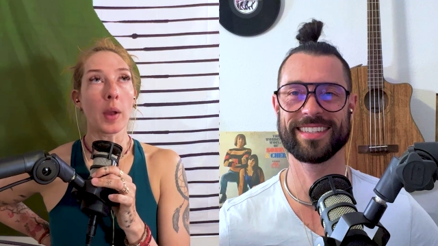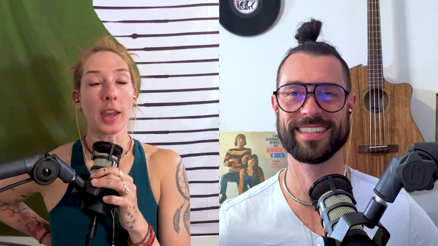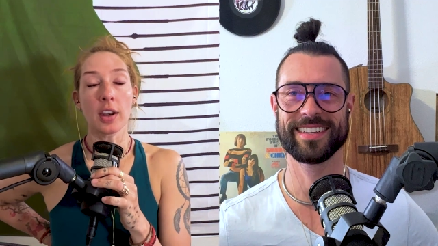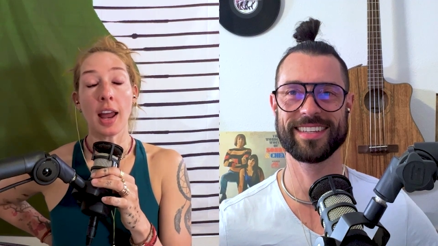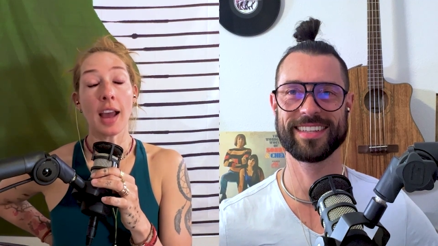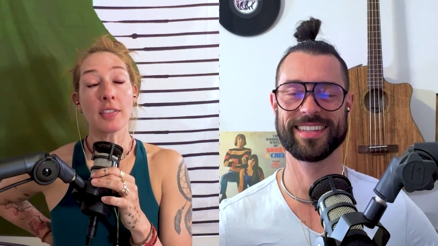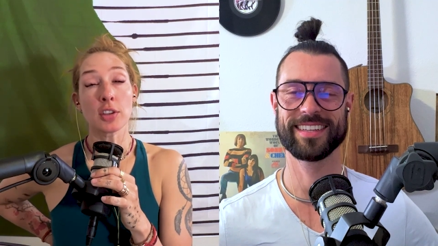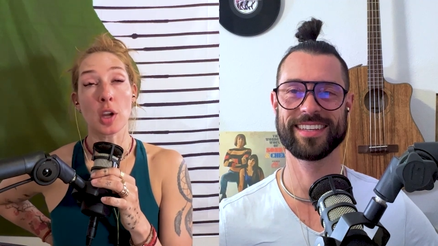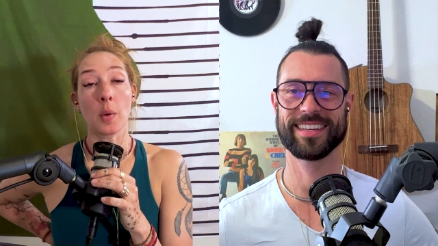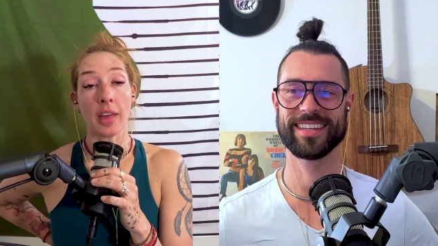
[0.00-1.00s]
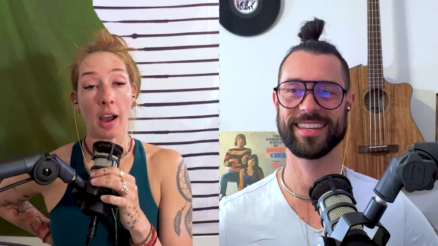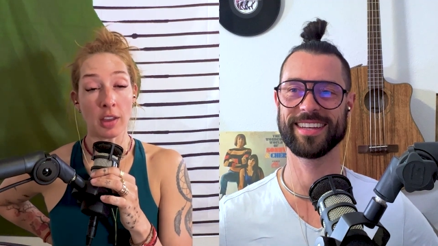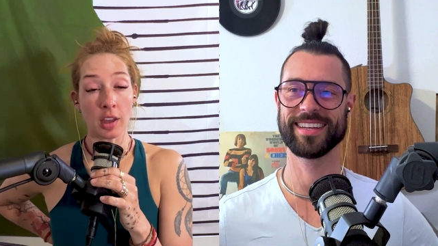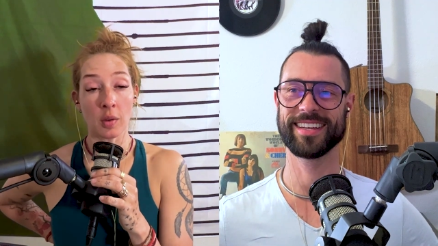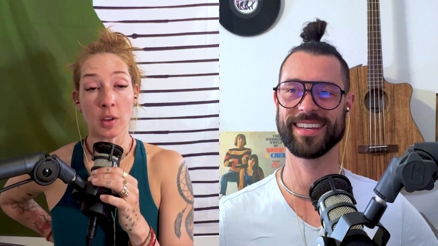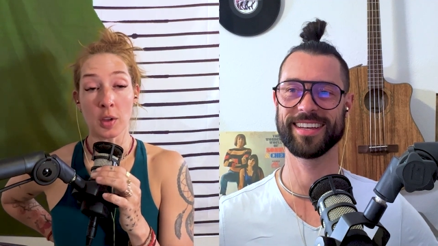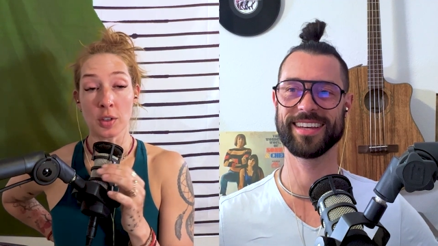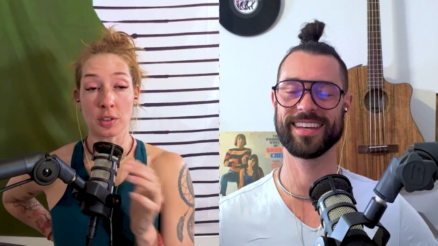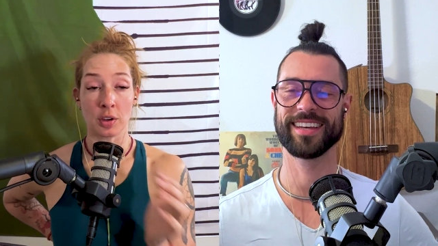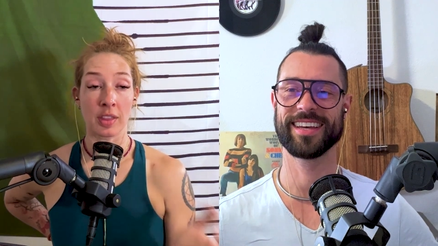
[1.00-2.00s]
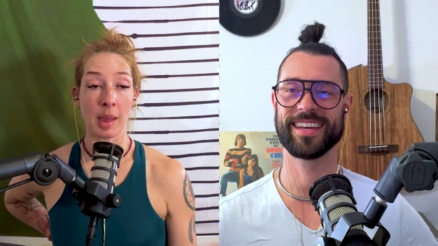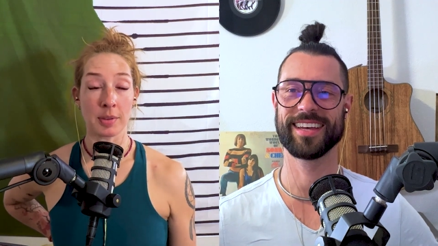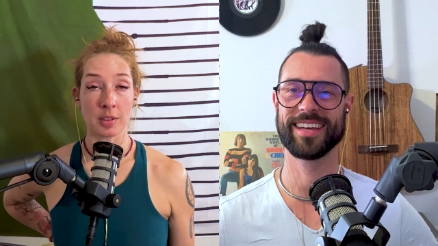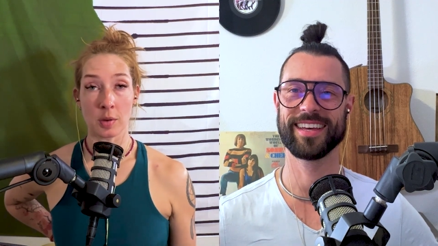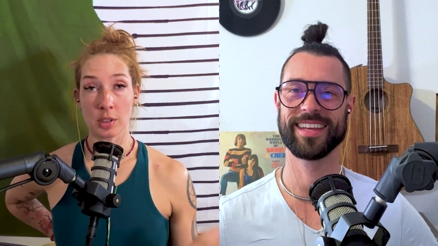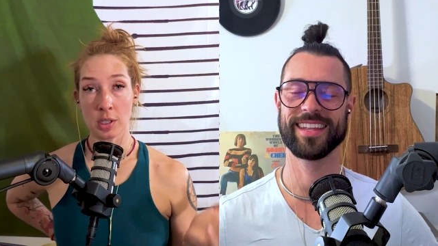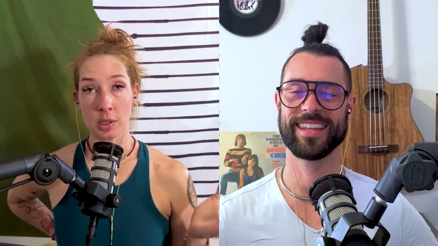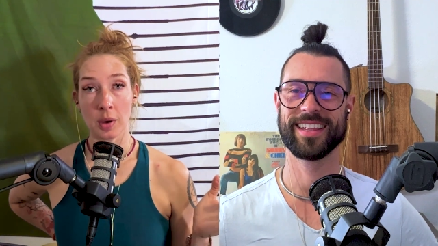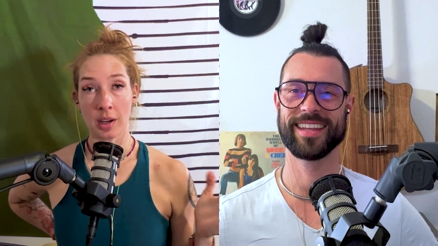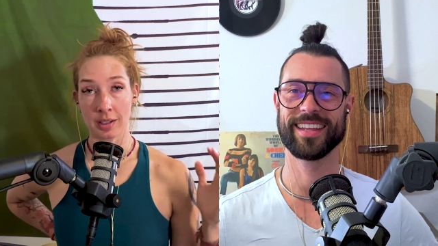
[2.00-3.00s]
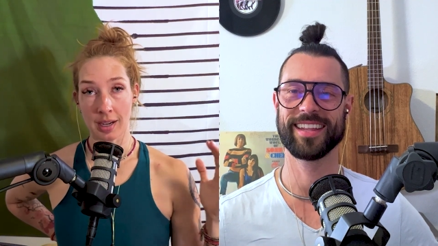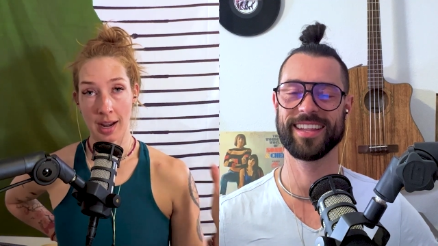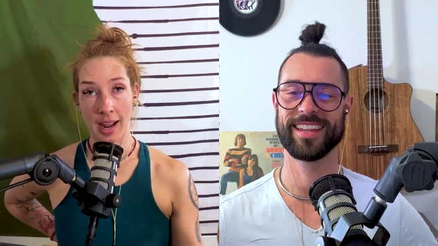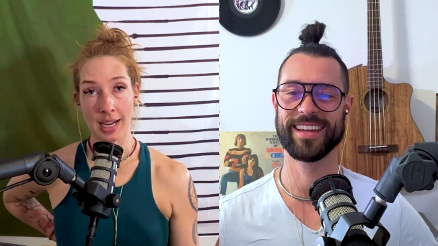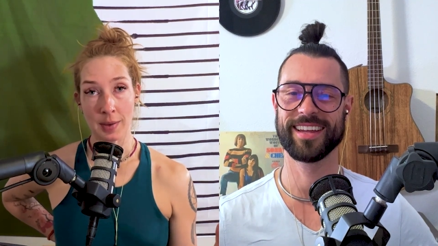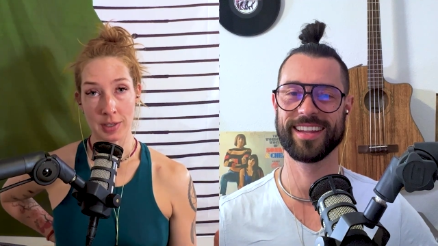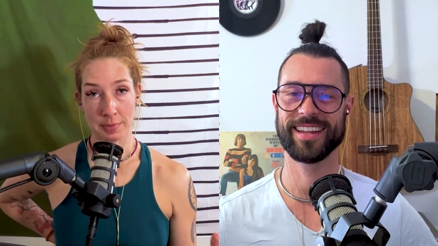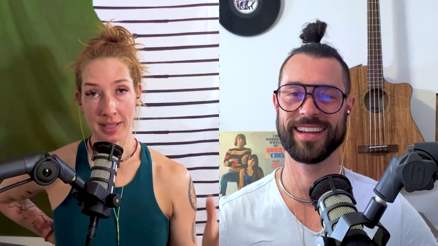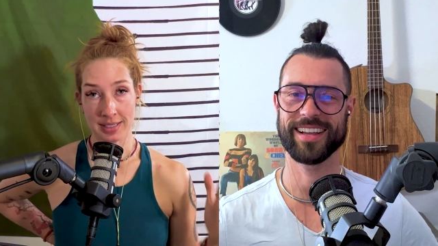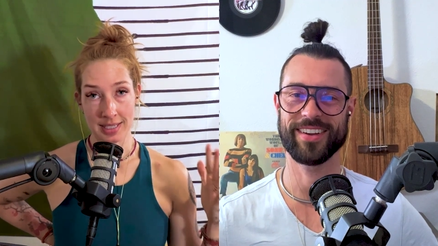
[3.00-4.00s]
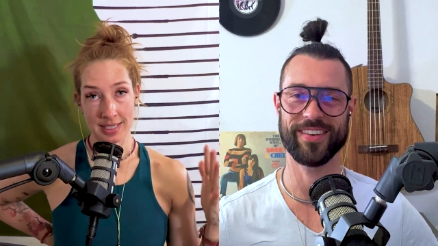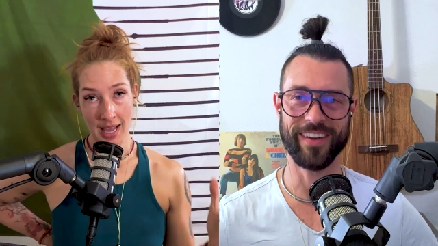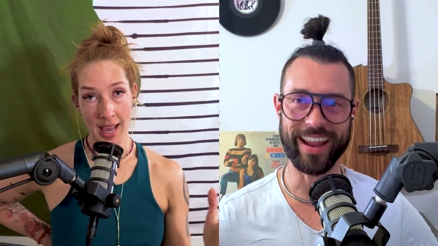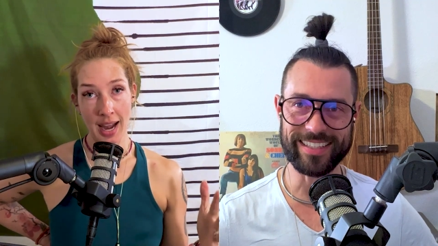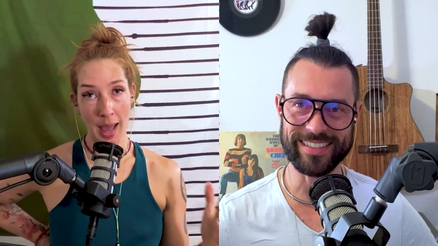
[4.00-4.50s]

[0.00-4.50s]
Speaker 1: could not have the show without you. You just heard the episode 290, which means in Crazy.